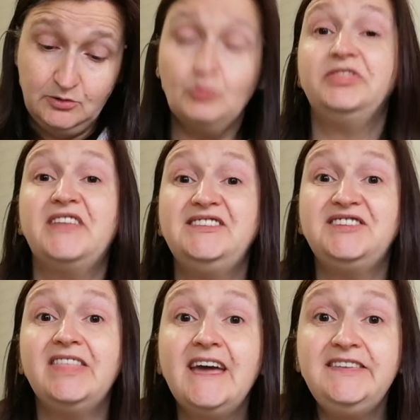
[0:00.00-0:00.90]

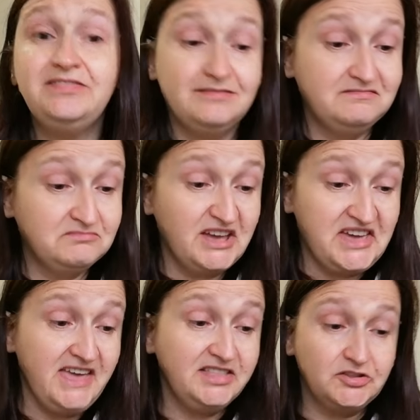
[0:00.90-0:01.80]
£1.99.
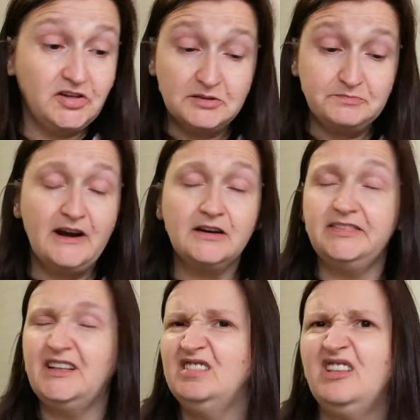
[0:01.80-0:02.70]
again, another
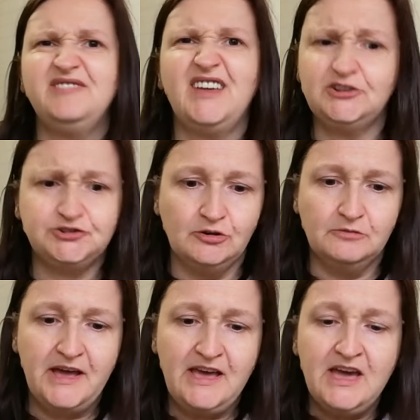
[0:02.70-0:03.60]
bargain. I love that
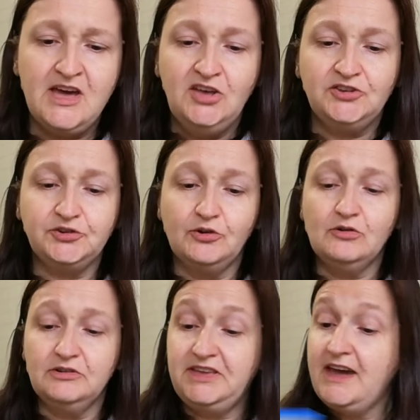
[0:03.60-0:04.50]
shop.
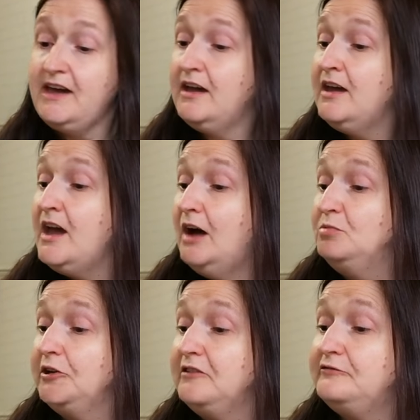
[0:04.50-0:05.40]
So yeah,
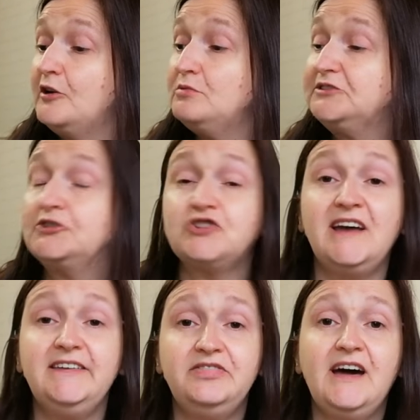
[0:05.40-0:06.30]
I'm looking forward to
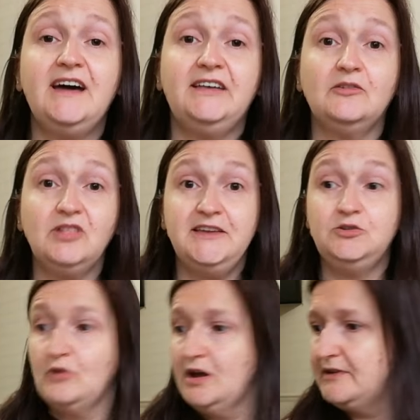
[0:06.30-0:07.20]
trying that, and I'll let
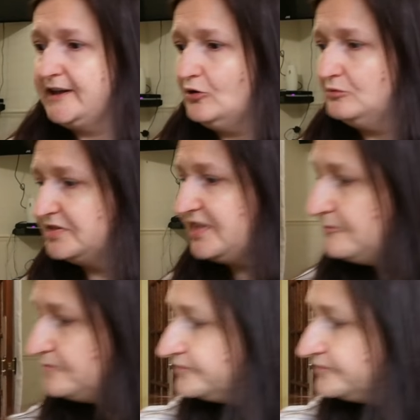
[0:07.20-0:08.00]
you know how I get on with it.